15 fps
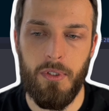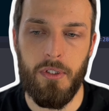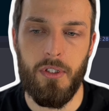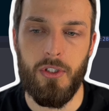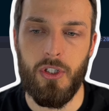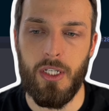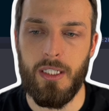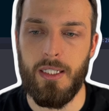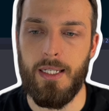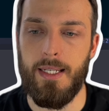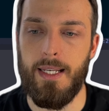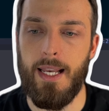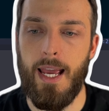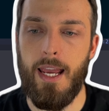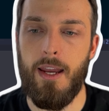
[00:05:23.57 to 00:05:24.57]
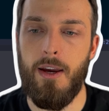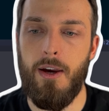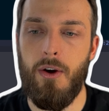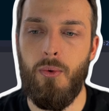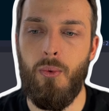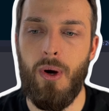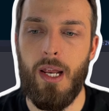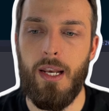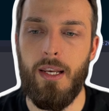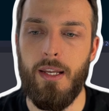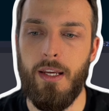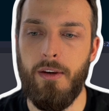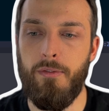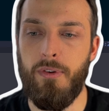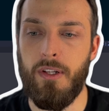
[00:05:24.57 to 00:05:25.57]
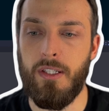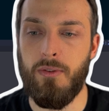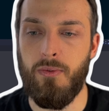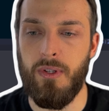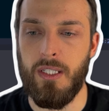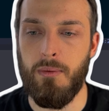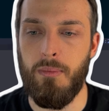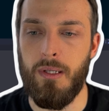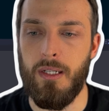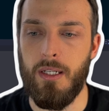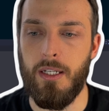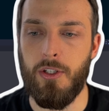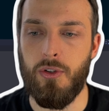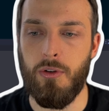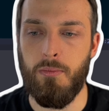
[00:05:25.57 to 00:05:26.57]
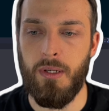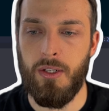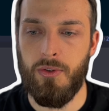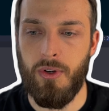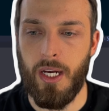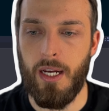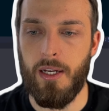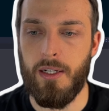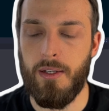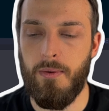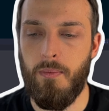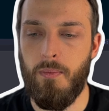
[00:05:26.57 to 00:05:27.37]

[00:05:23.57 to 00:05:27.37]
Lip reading: This is just a delay when if it's visible it should be triggered.